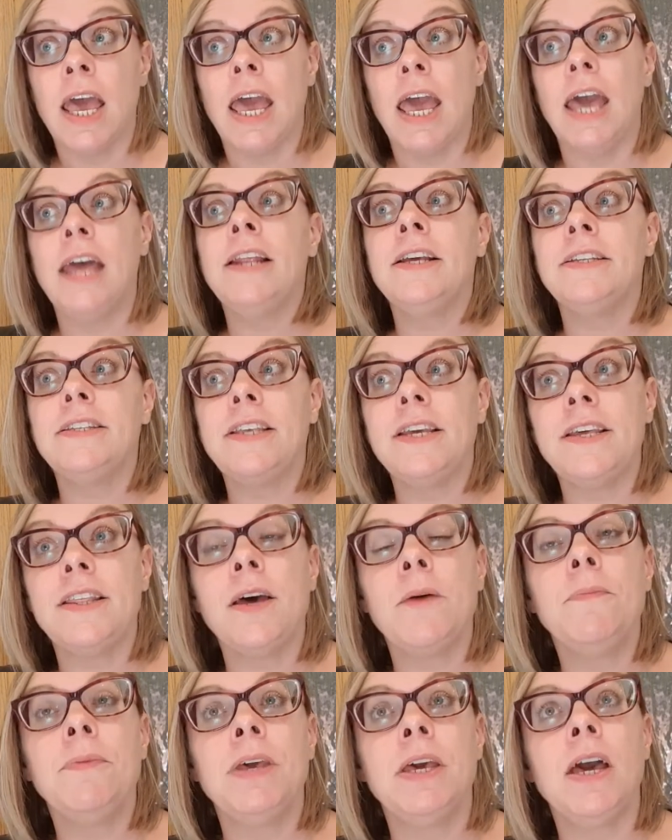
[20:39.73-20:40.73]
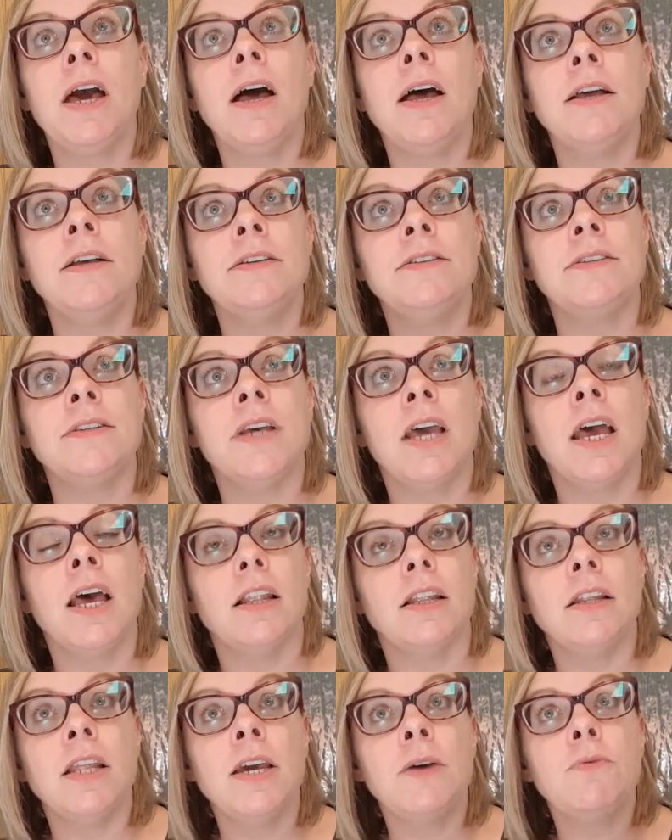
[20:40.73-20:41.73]
And I say that because
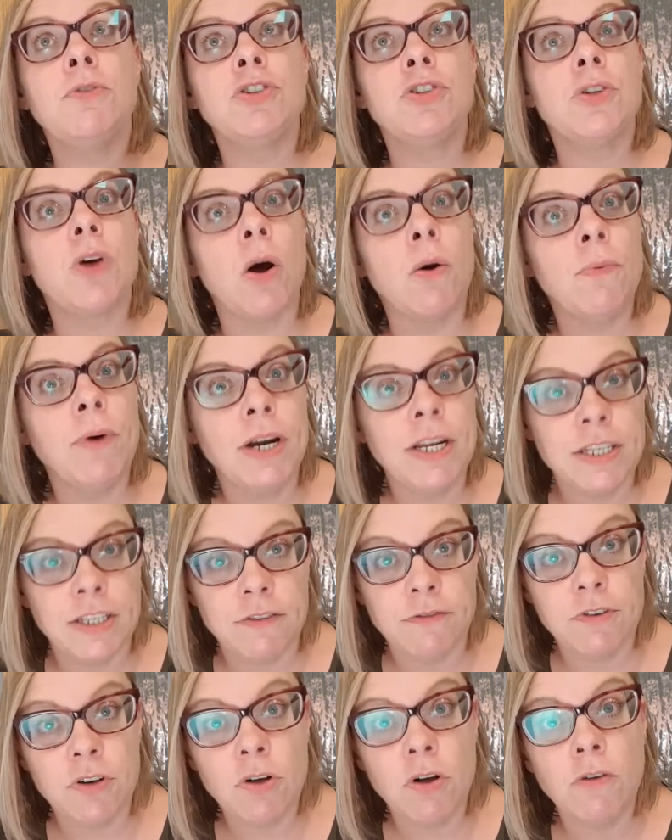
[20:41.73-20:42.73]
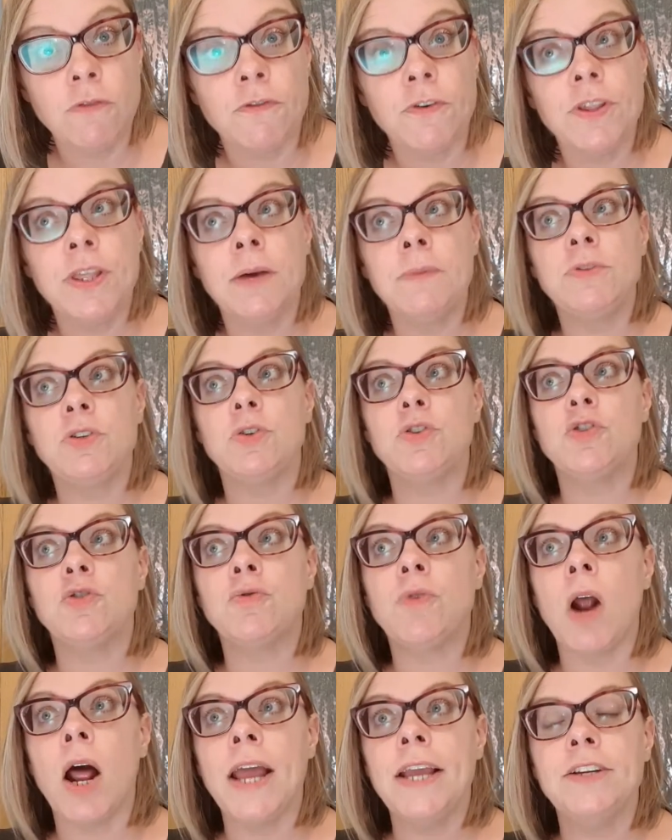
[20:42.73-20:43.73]
language is already difficult for them. So
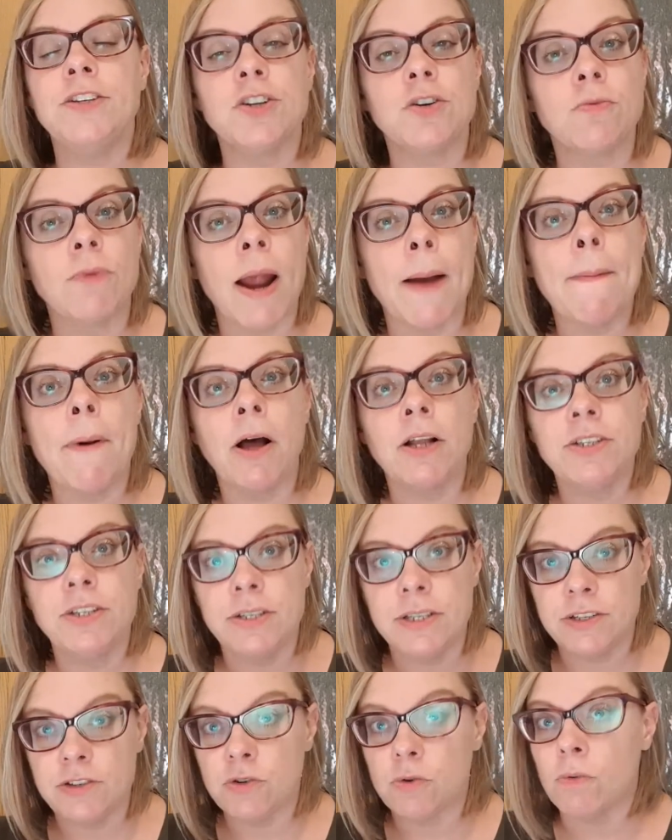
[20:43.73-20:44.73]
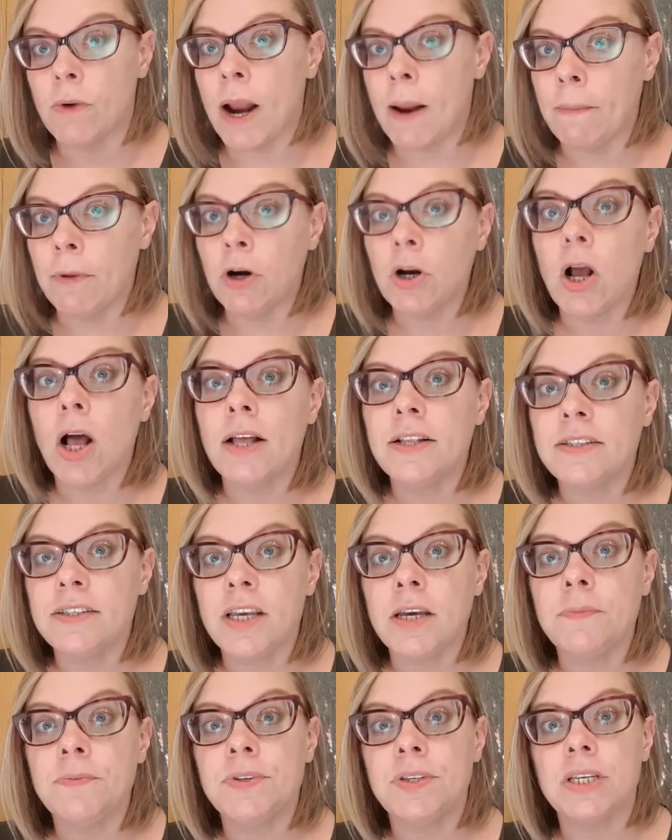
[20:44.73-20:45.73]
trying to grab onto these grammar
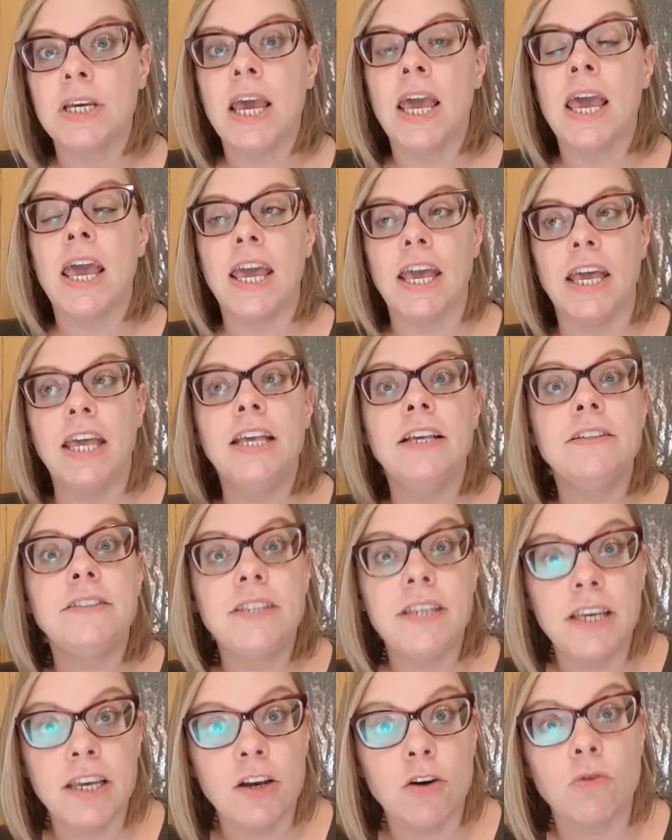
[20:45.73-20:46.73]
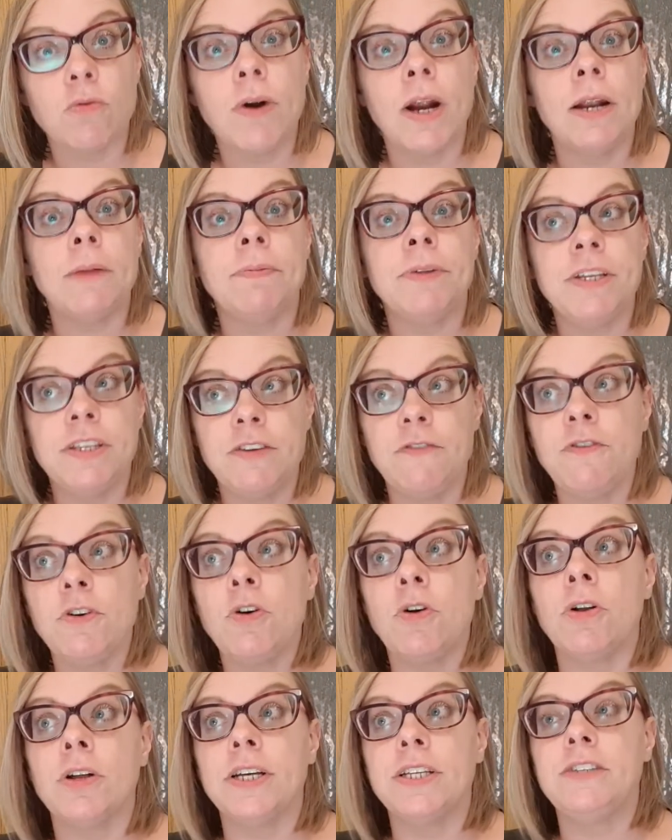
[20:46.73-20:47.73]
concepts is incredibly
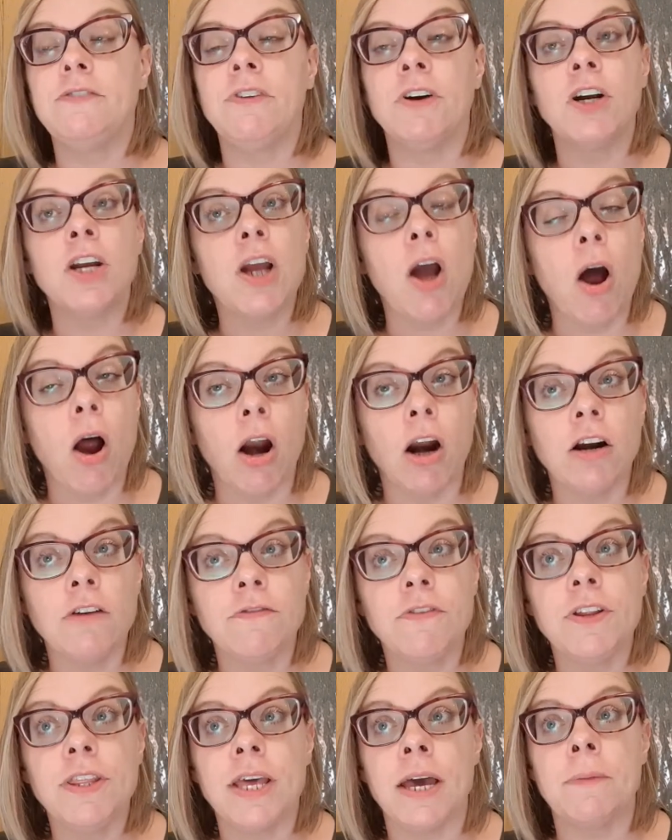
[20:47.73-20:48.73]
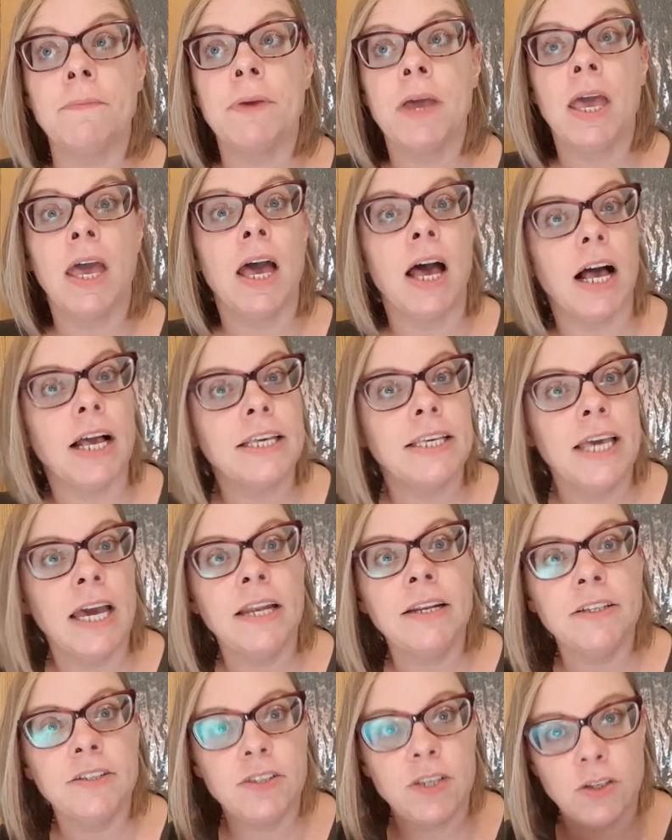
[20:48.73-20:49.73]
difficult. It's very hard for them. Again,
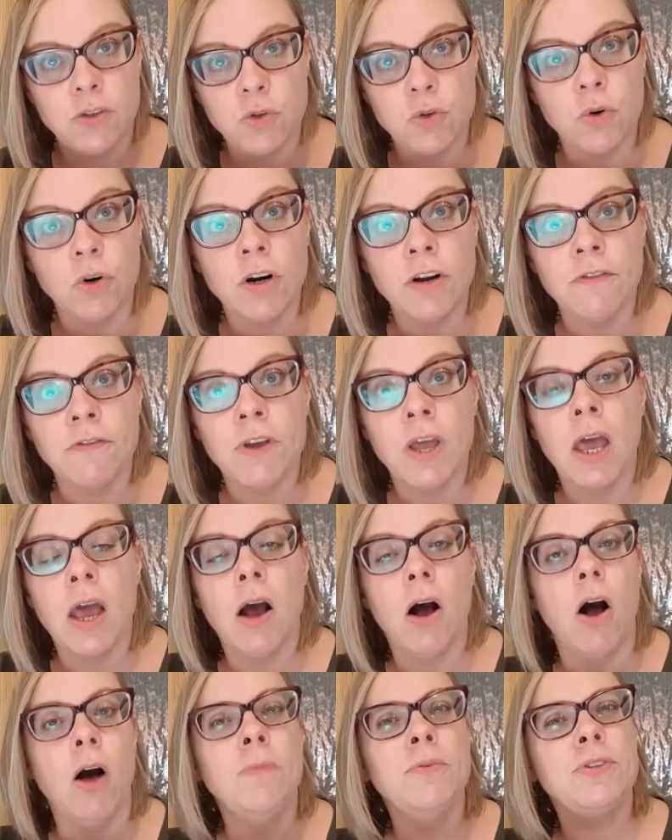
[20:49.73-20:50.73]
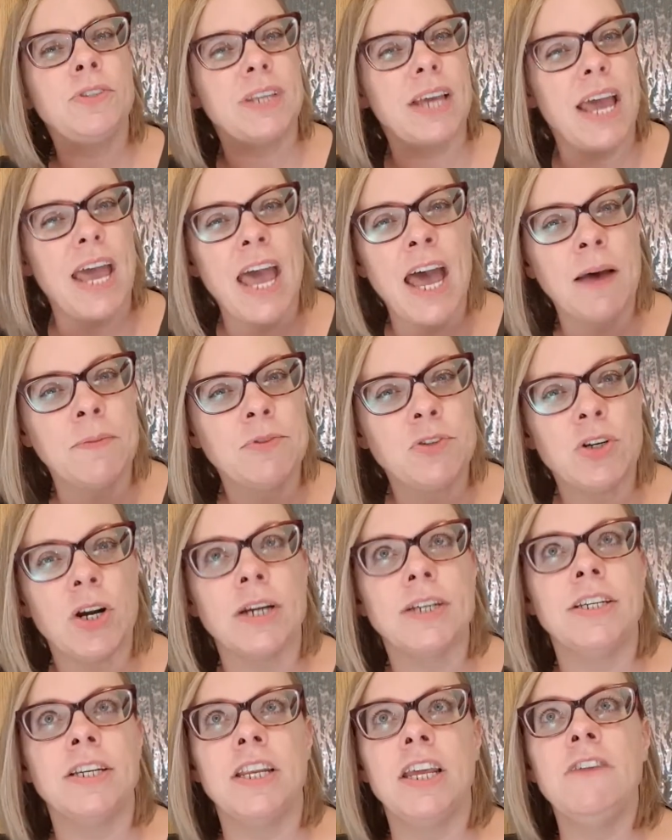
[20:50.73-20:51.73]
it's that sort of almost
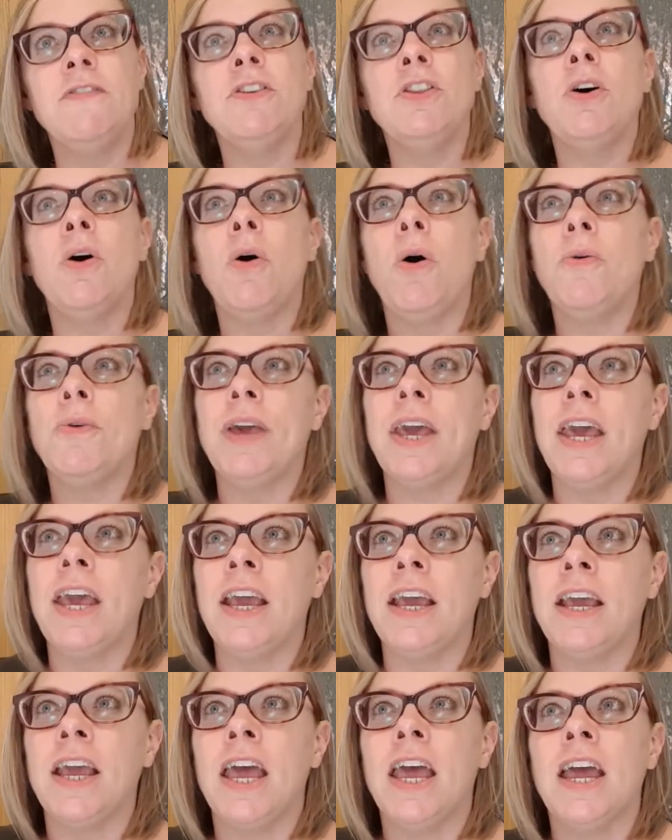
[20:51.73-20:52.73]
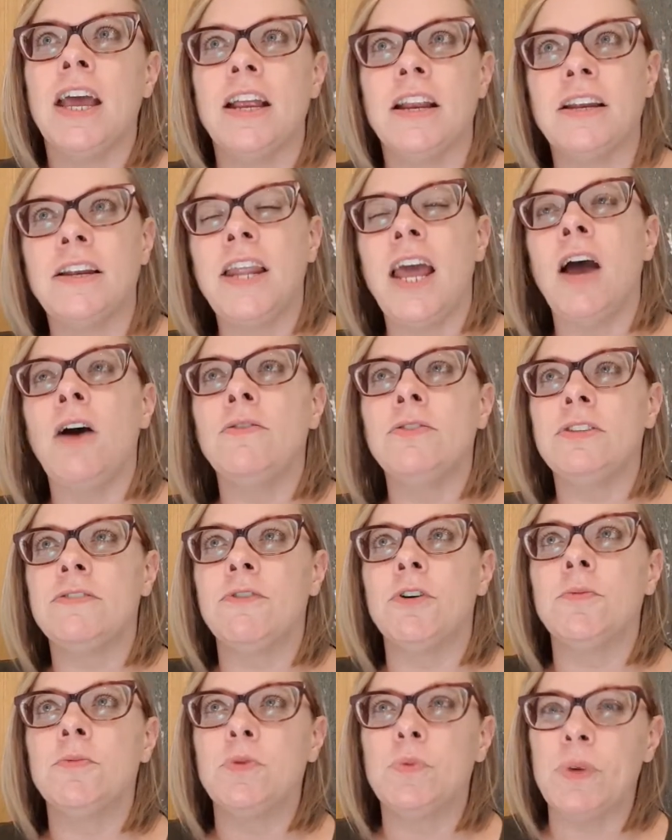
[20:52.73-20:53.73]
abstracting, even though, okay, nouns,
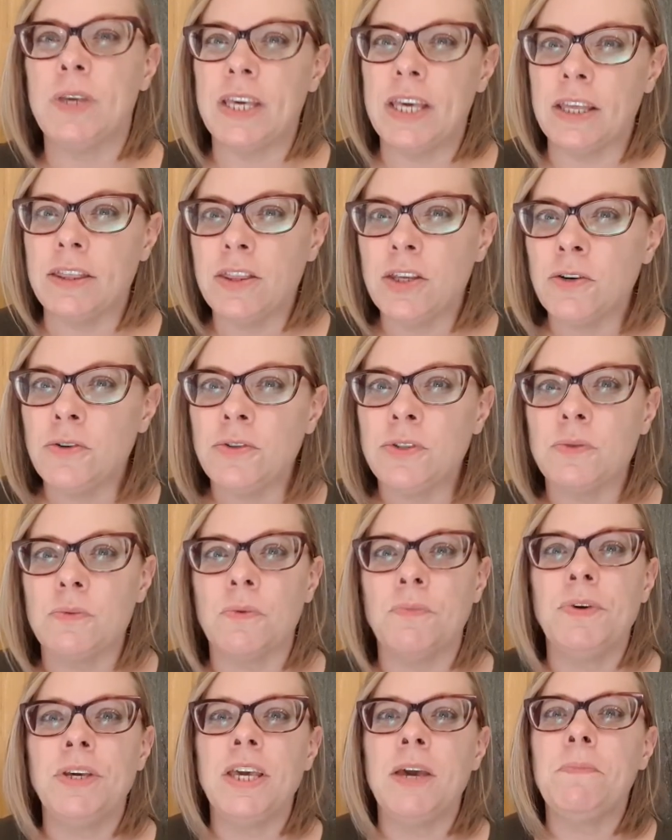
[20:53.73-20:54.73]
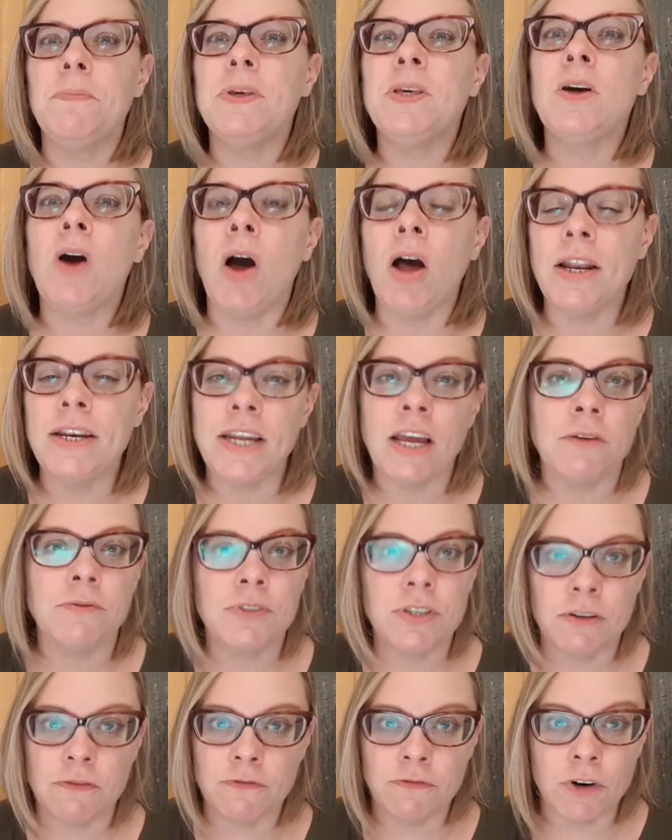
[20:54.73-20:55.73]
verbs, we get those. When we get beyond nouns
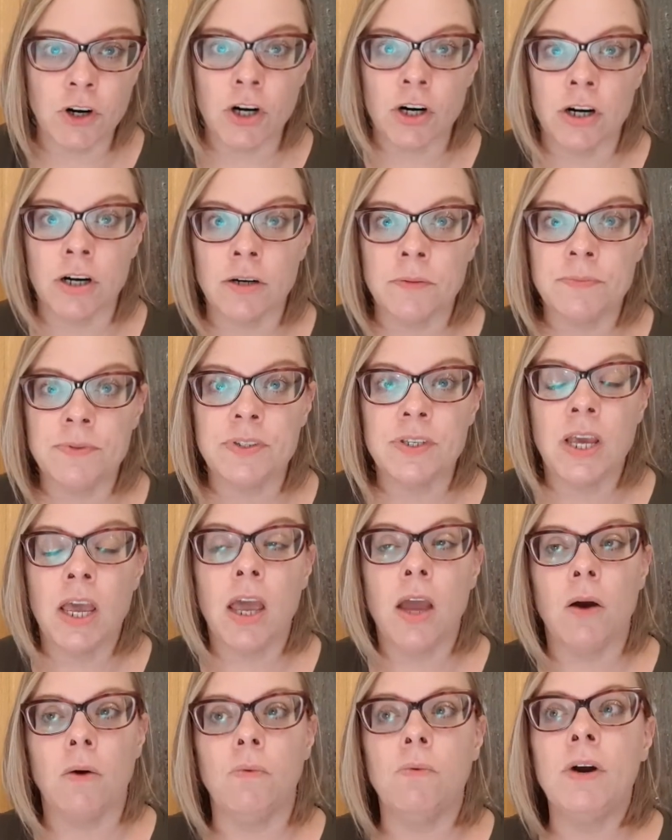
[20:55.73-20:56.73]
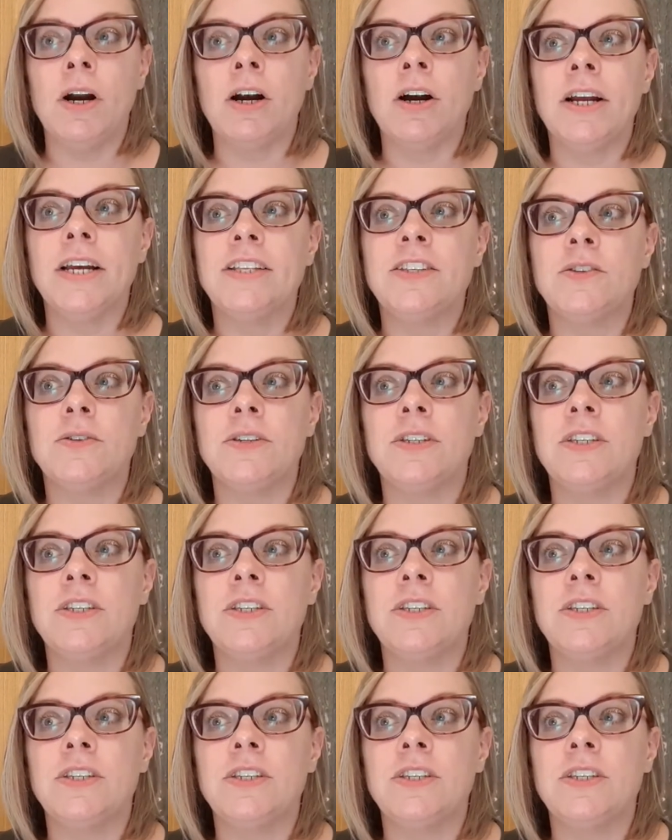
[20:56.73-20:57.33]
and verbs, where it's